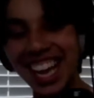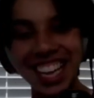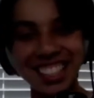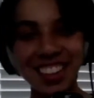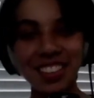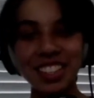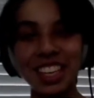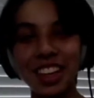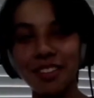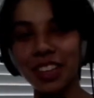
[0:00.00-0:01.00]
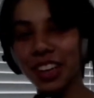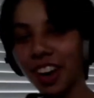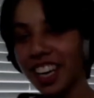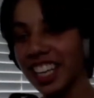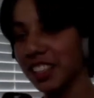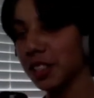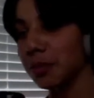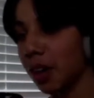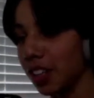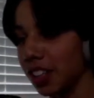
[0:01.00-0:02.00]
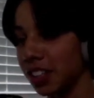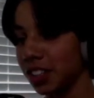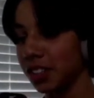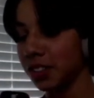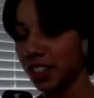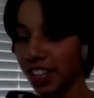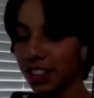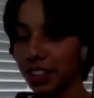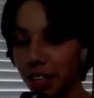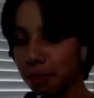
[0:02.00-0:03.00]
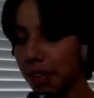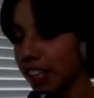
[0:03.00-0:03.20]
His name is They Love Me Khan. He has a small YouTube channel, just like me.